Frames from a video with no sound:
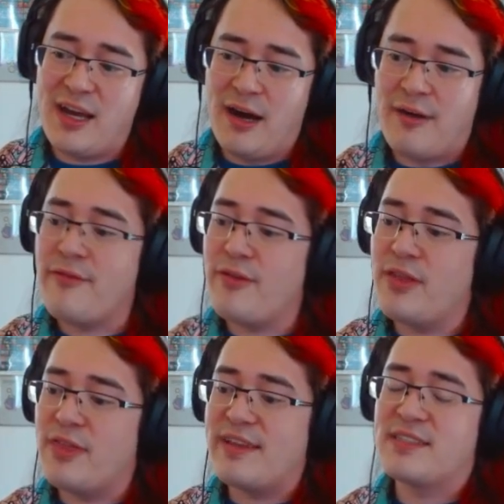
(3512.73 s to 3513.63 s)
of
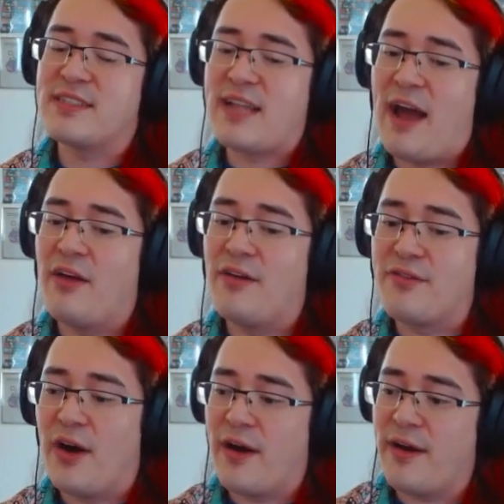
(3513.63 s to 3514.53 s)
this style of
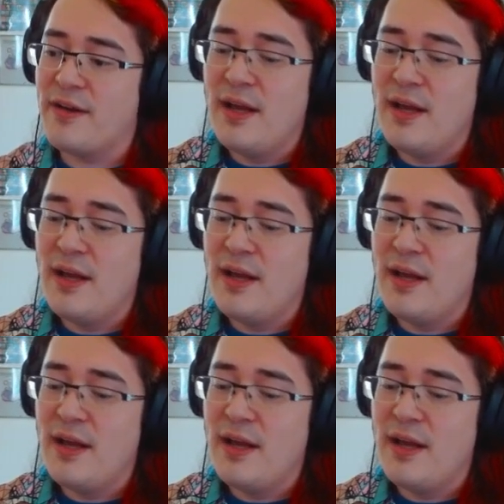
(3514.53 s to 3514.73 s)
card.